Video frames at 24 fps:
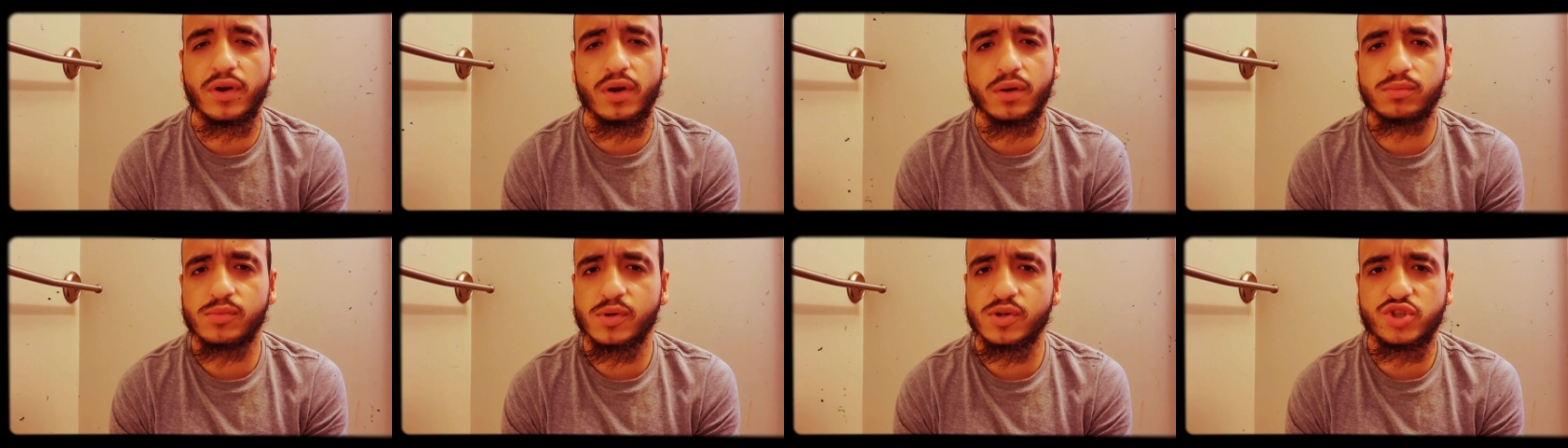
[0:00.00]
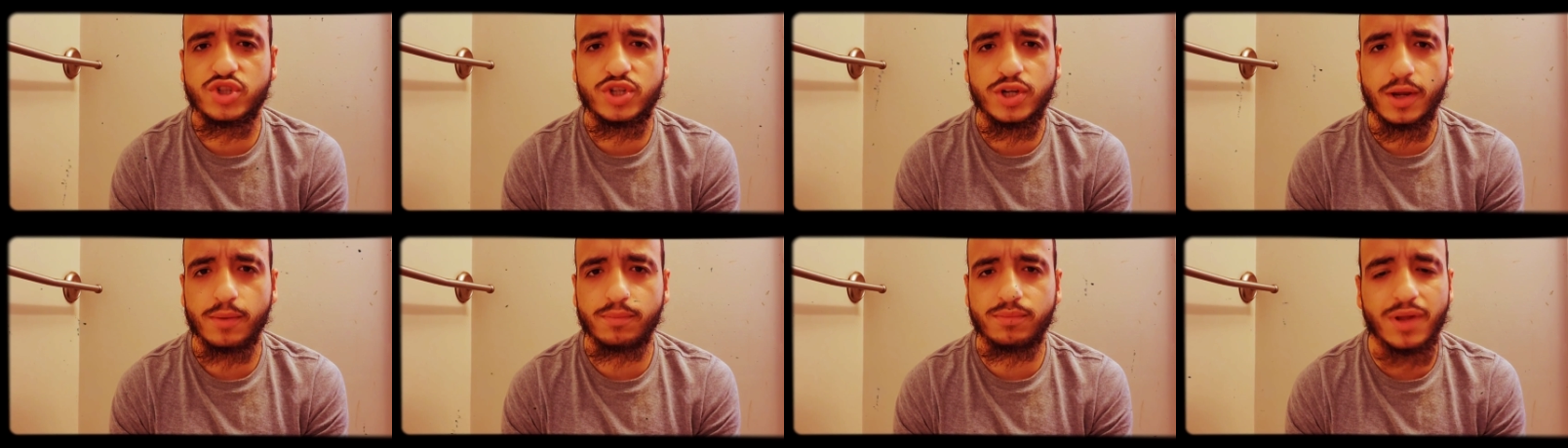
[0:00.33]
them the
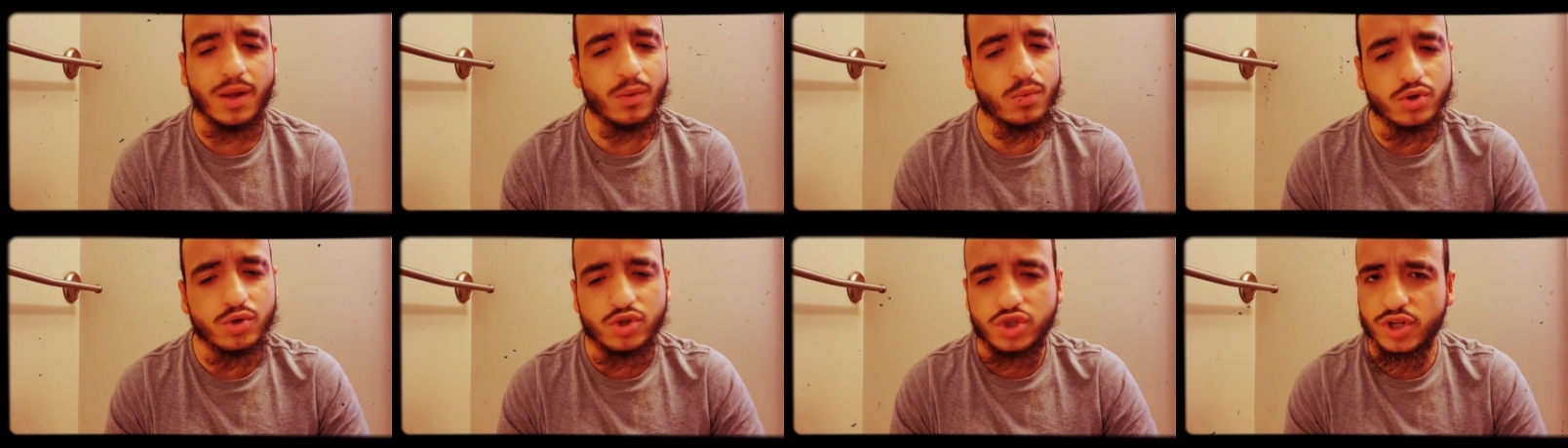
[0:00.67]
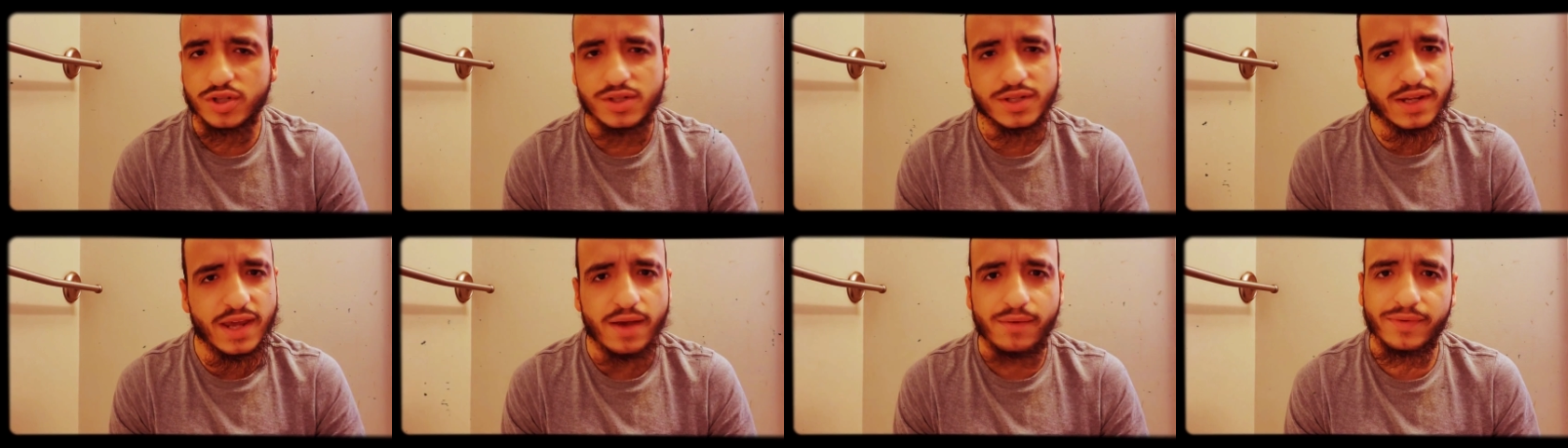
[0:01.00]
chip. They were
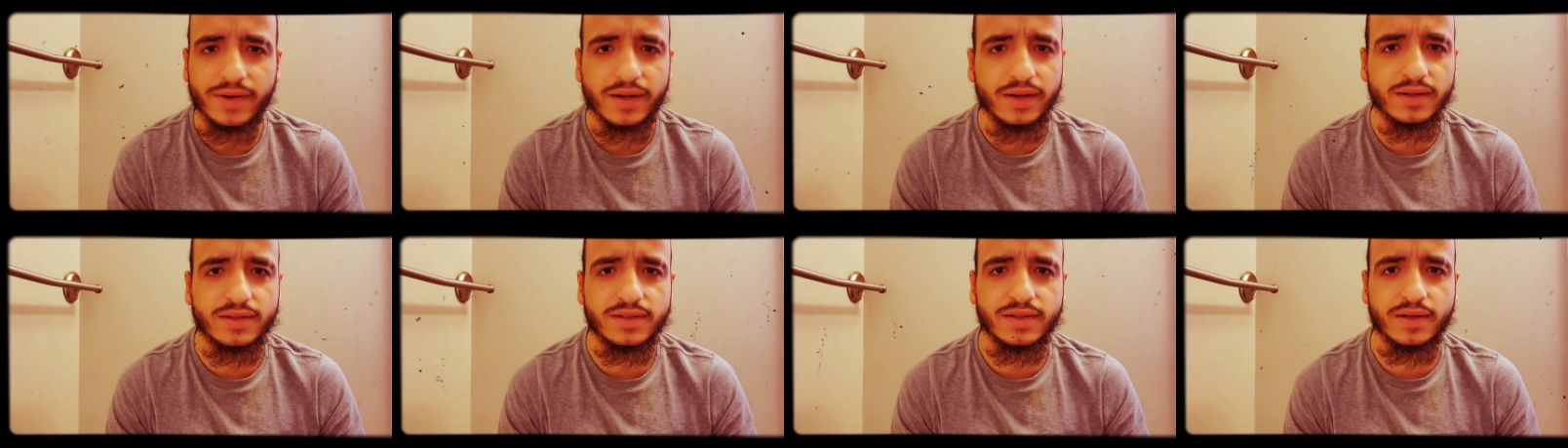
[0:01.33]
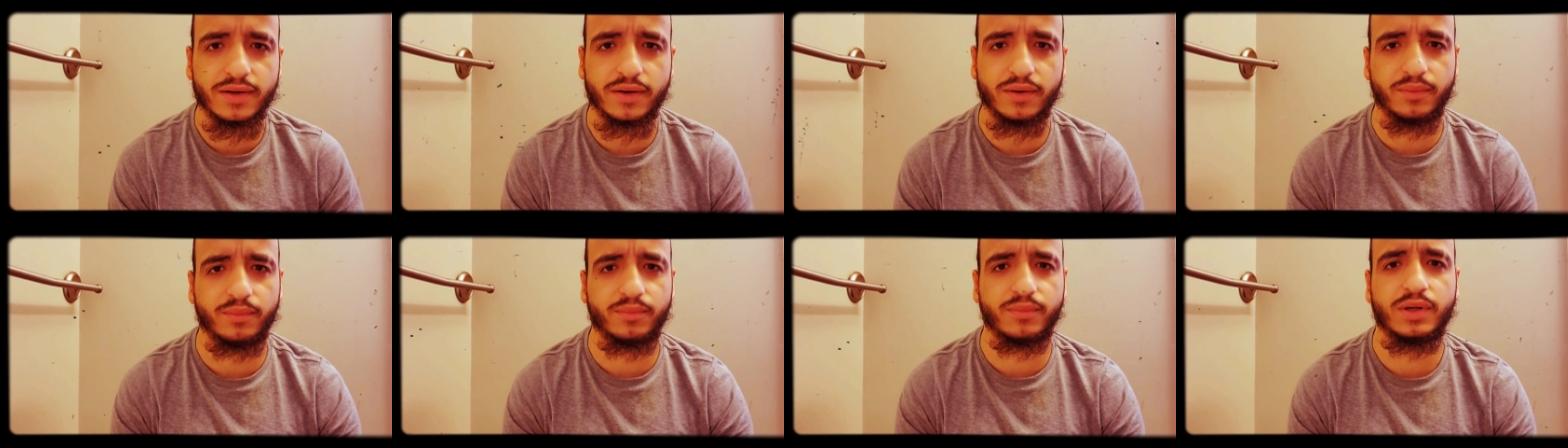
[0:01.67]
just giving it to
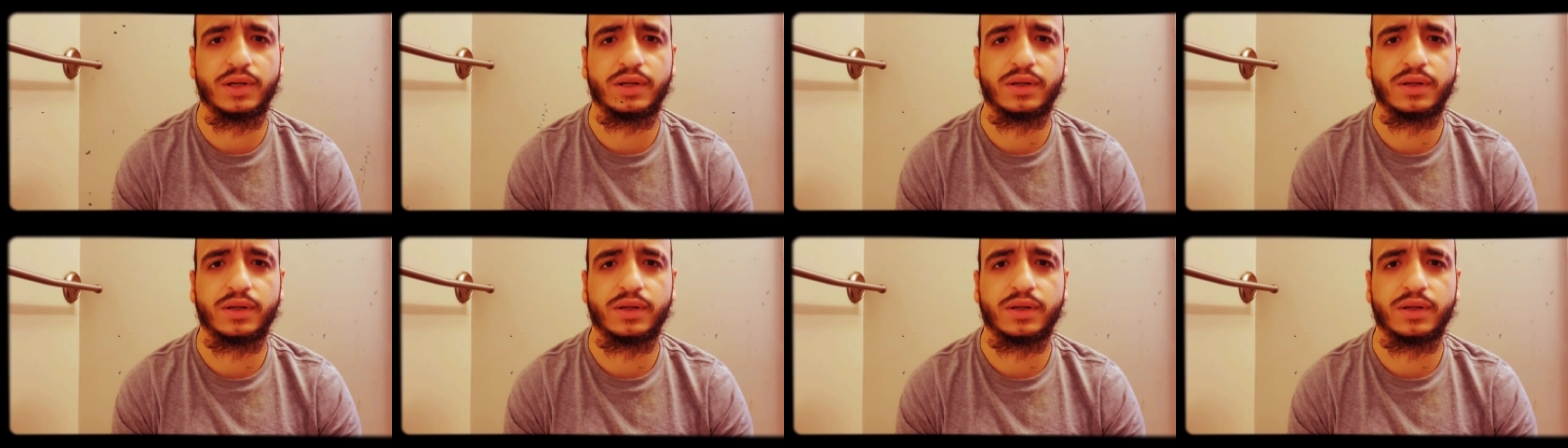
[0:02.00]
them